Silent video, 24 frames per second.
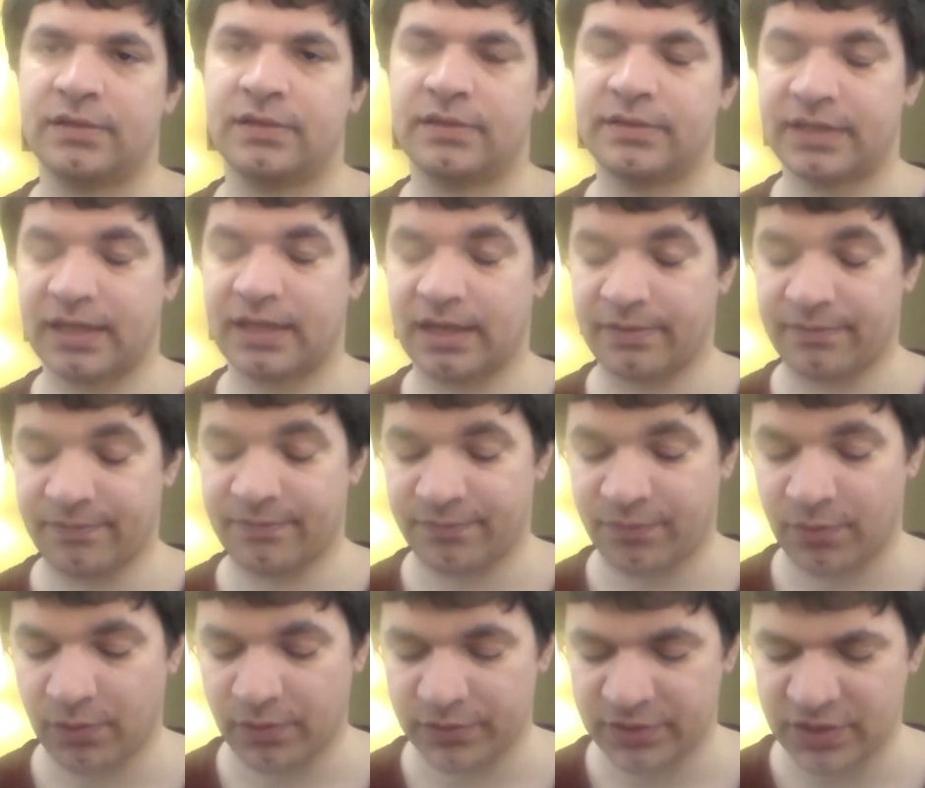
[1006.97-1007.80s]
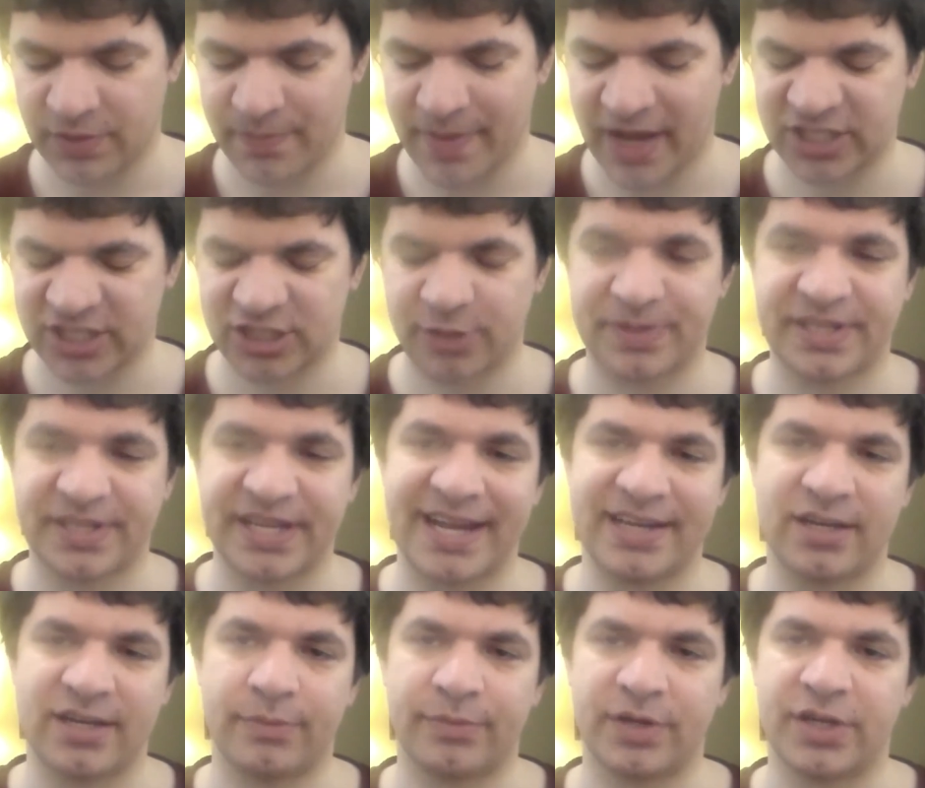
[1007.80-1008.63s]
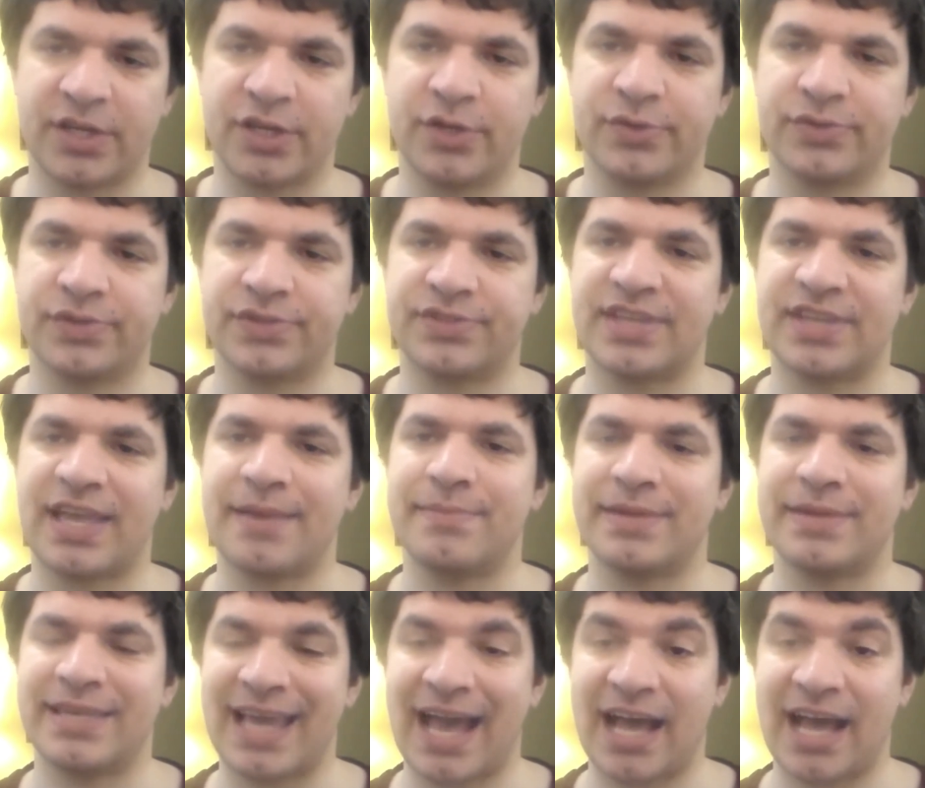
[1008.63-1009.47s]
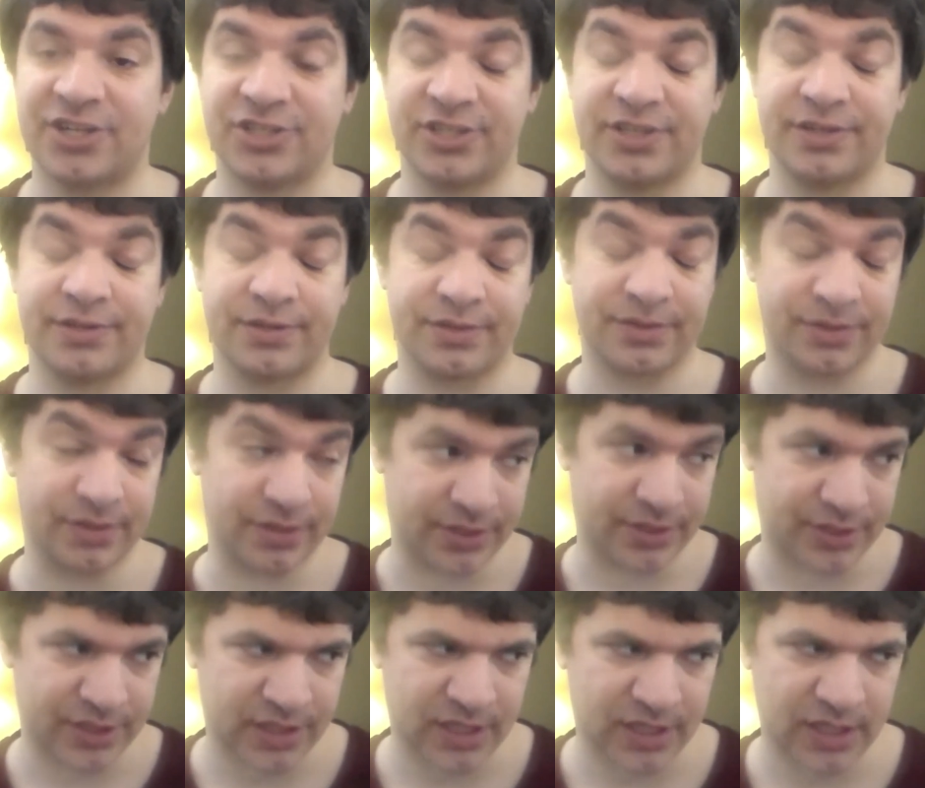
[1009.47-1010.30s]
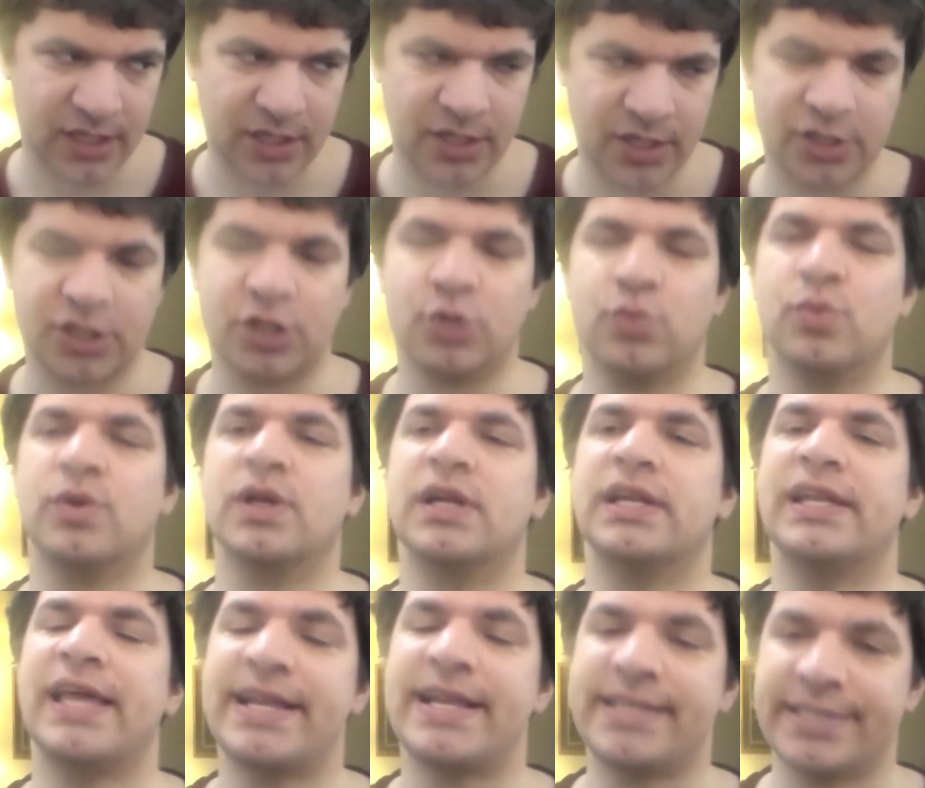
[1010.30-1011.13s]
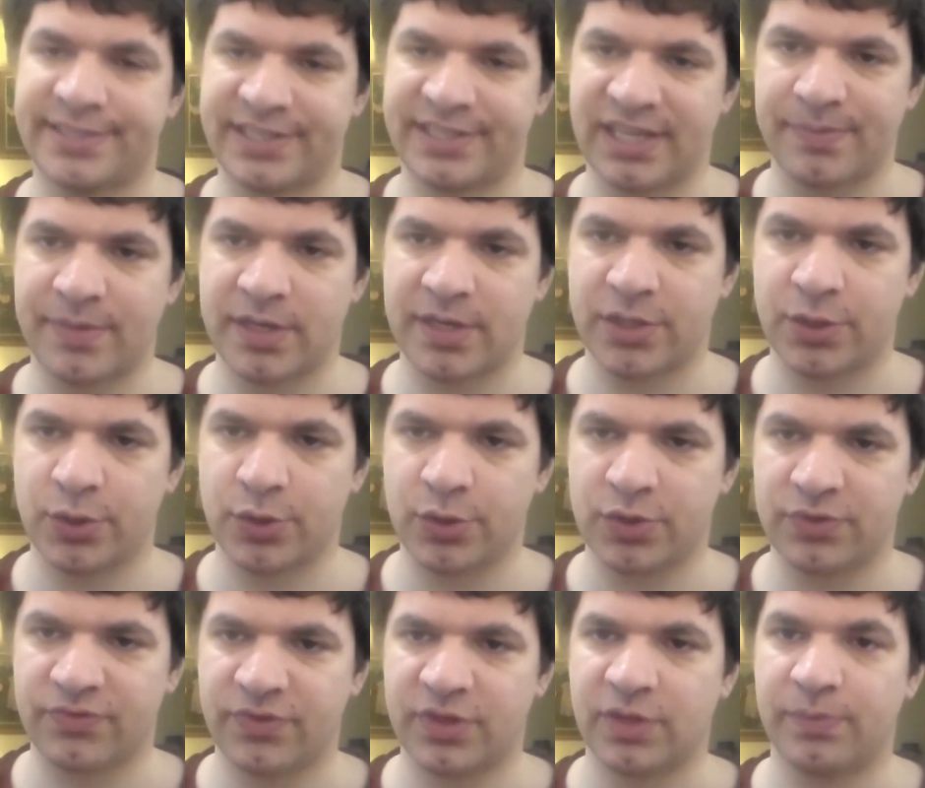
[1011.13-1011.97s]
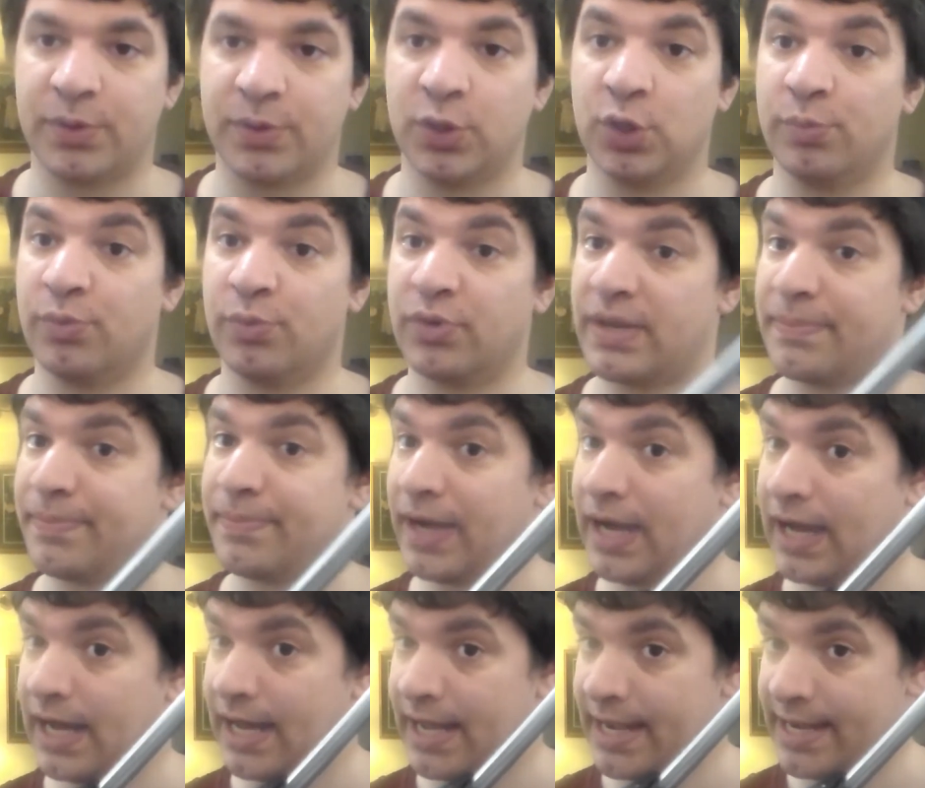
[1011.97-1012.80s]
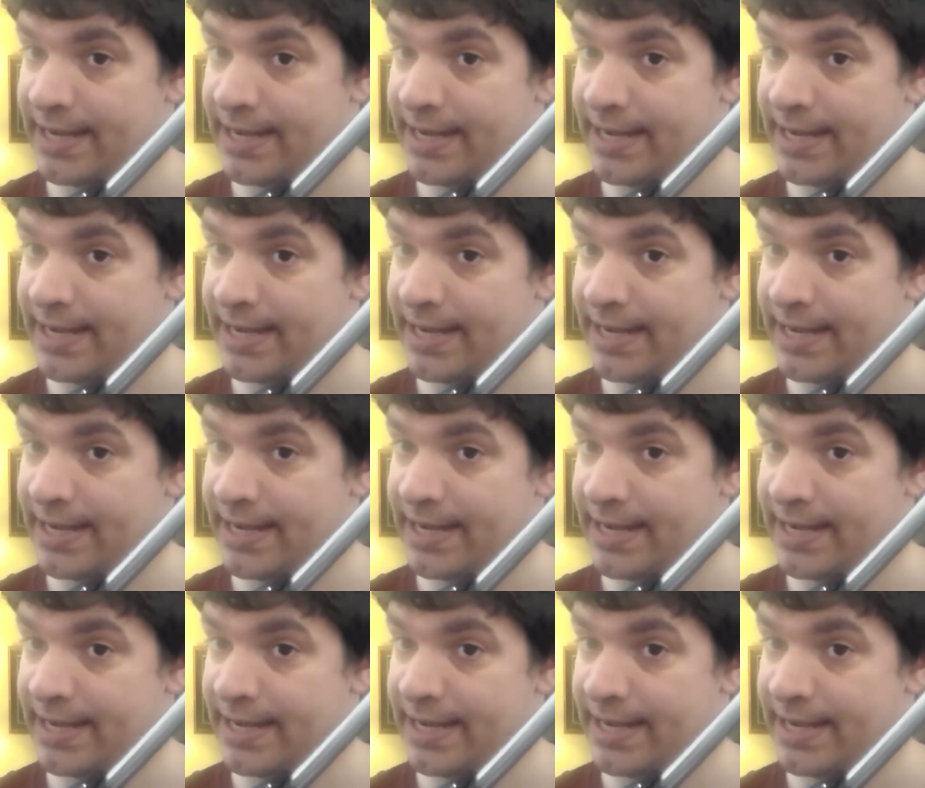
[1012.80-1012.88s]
Now, to mash the potato, I'm going to use the same gadget that you will later see me use for the blueberry pie.